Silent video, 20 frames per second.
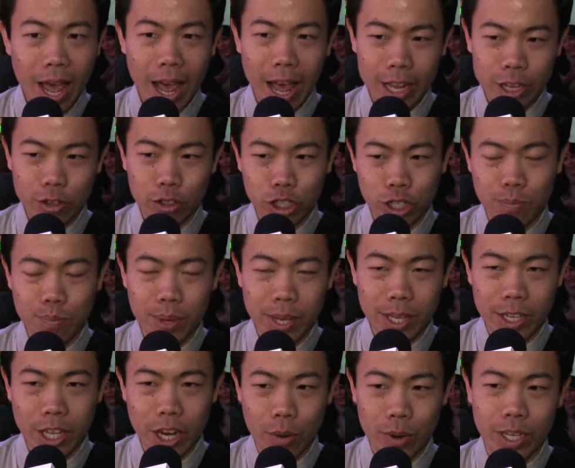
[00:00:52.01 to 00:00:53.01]
and you should be
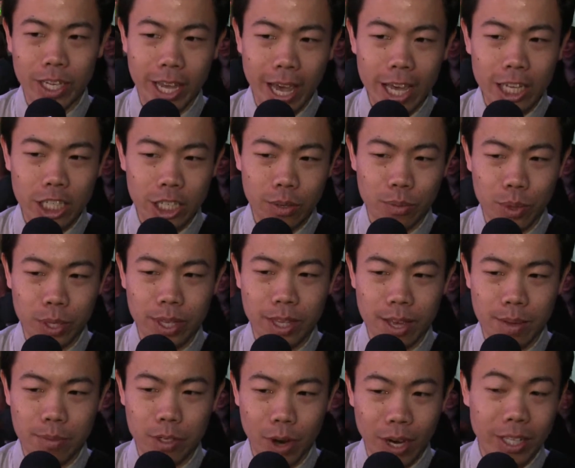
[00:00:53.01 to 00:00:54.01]
engaging with
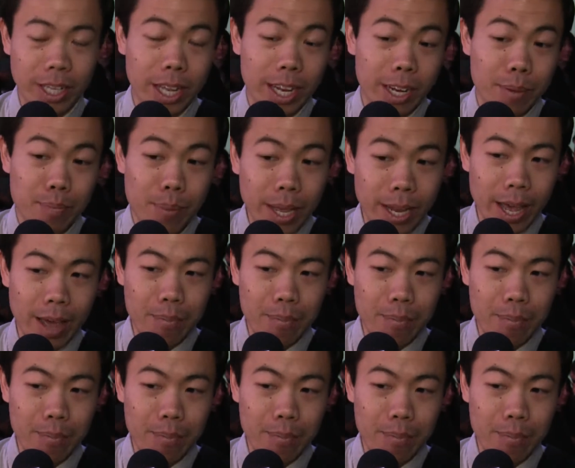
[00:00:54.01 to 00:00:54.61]
them directly and admit.